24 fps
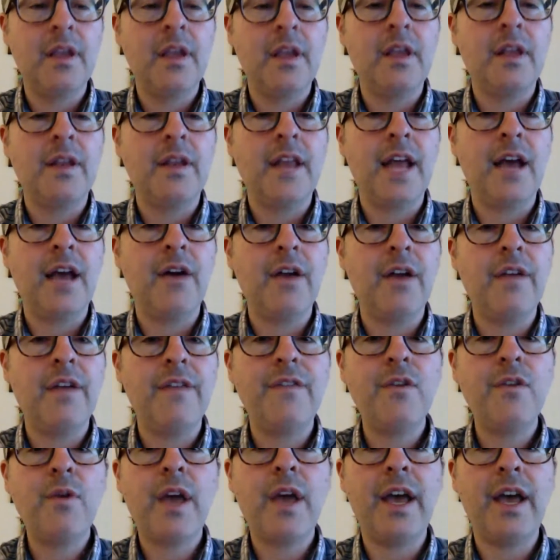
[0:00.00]
Now,
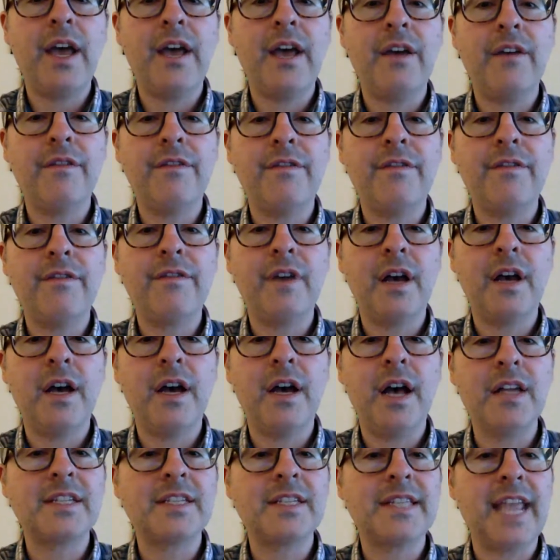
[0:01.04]
if you have
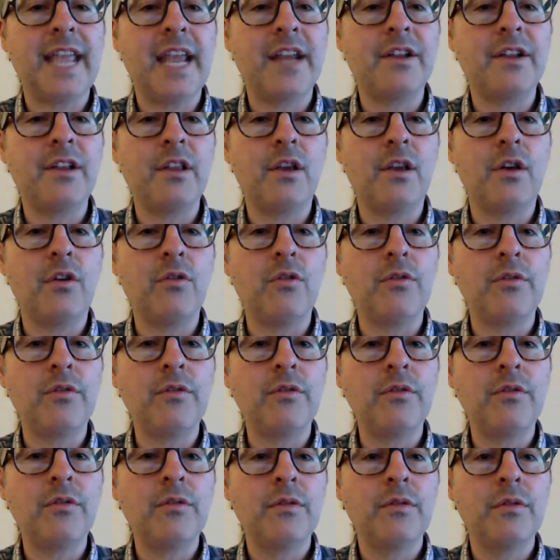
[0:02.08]
a
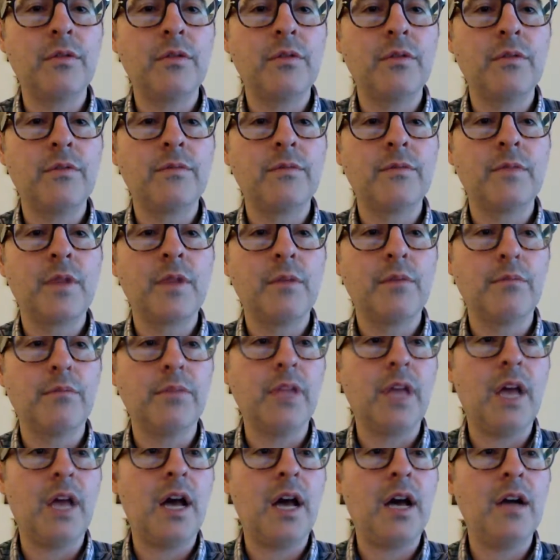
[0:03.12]
standalone
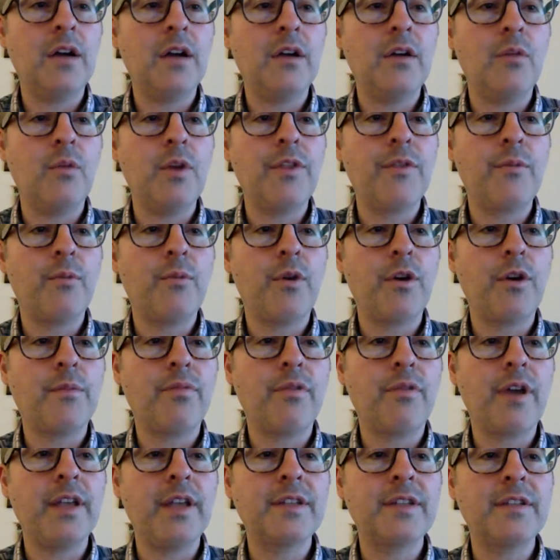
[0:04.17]
blog with
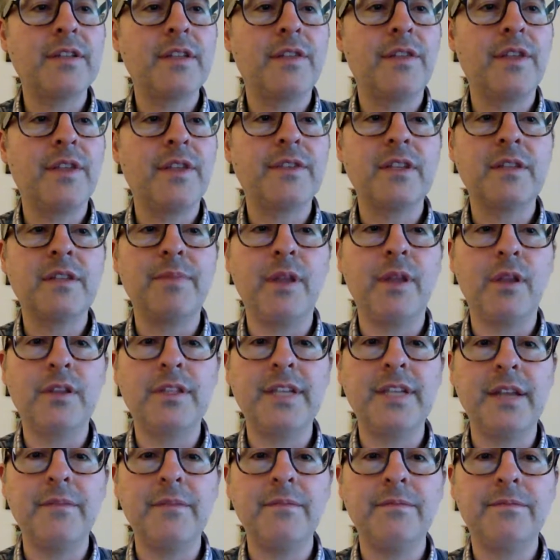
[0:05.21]
WordPress, this is
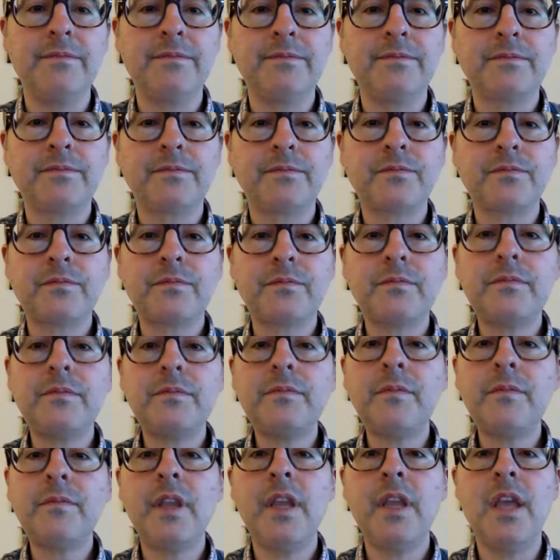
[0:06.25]
built in.
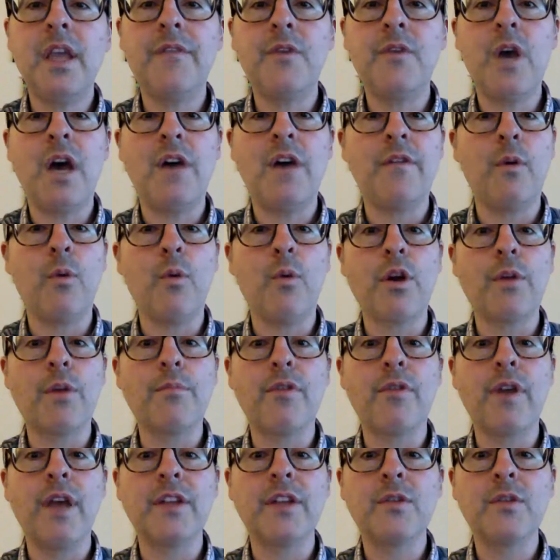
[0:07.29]
If you have a
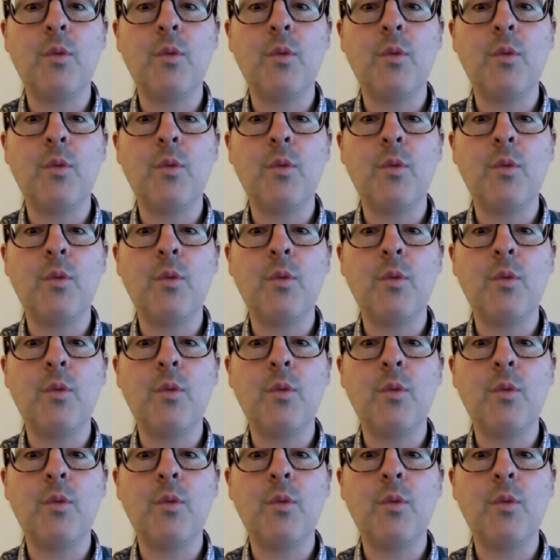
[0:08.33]
WordPress